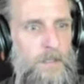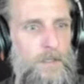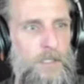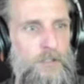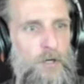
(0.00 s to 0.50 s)

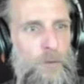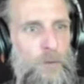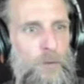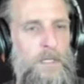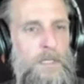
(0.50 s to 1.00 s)
So,
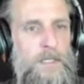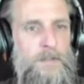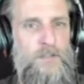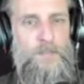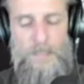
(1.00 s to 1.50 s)

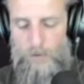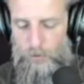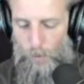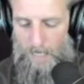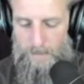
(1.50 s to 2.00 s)

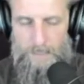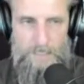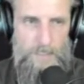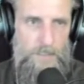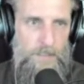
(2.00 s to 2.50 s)

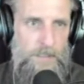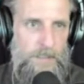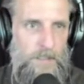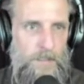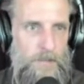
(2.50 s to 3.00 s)
spirituality,
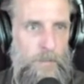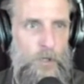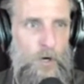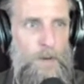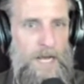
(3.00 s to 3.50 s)
we'll
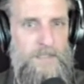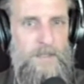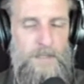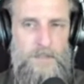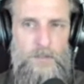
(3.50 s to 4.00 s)
go back to
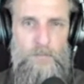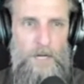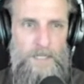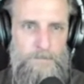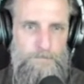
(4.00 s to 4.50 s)
this,
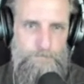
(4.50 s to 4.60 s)
right?